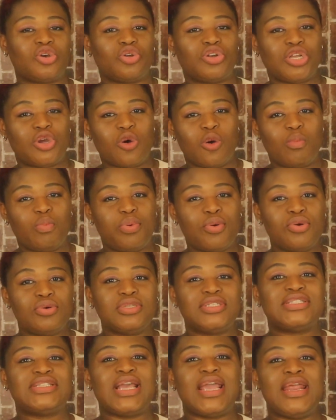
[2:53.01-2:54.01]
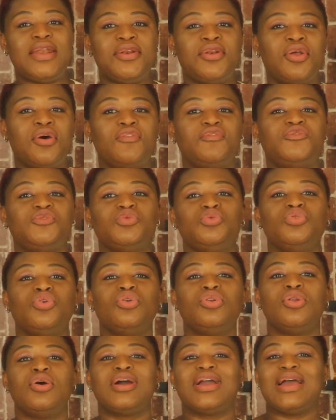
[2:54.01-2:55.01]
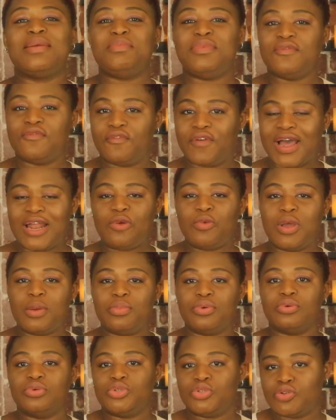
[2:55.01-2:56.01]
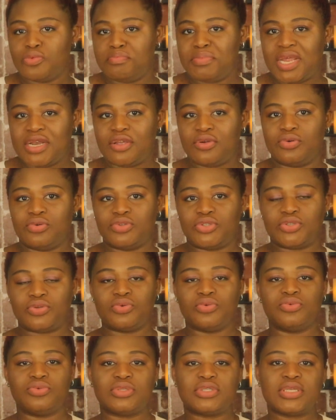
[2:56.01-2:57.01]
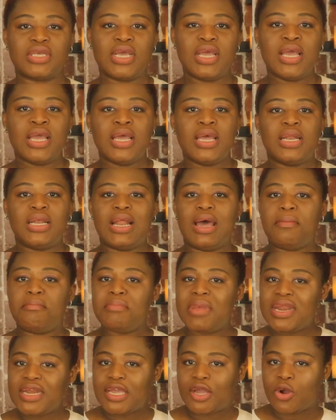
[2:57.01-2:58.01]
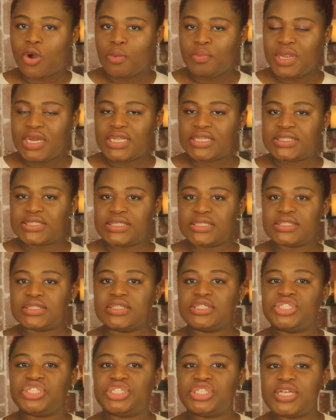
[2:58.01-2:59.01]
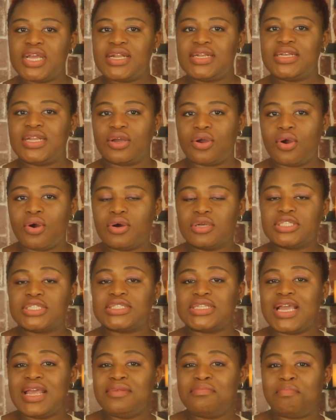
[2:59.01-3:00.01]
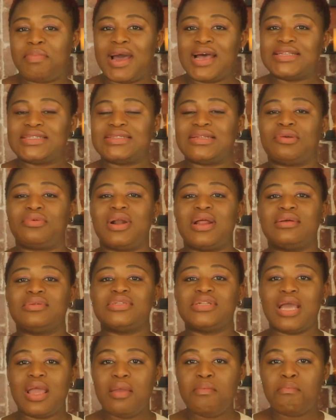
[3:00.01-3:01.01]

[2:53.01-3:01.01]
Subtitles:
decomposed enough to no longer be valuable to medical schools. Now, many communities shared the cost and passed around a